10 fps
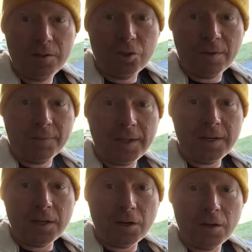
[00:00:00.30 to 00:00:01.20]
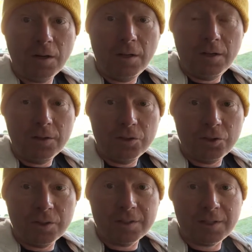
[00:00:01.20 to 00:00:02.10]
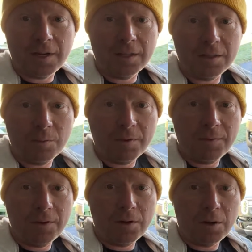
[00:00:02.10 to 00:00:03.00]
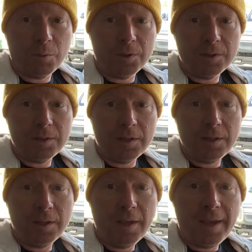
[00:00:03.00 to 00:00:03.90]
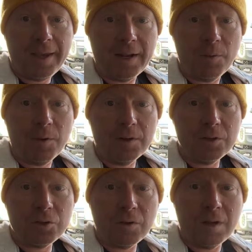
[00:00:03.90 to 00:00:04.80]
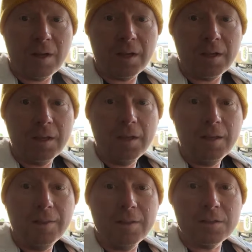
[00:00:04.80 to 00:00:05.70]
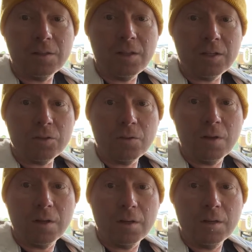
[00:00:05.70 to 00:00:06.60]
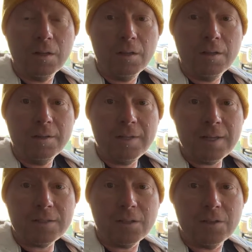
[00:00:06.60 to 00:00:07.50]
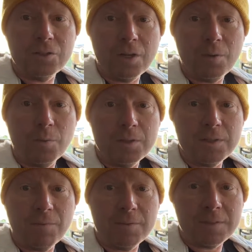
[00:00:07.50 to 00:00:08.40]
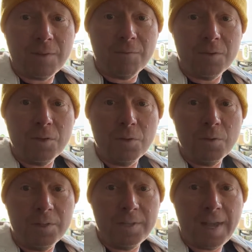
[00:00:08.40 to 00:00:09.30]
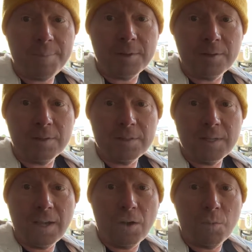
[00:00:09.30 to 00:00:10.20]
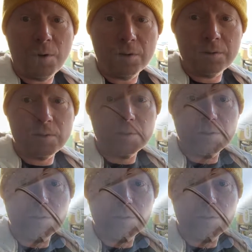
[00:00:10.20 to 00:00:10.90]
Jeff Keen here. Just got the Rivian R1T and I want to try this Lectron Tesla to J1772 adapter. Let's see how it works.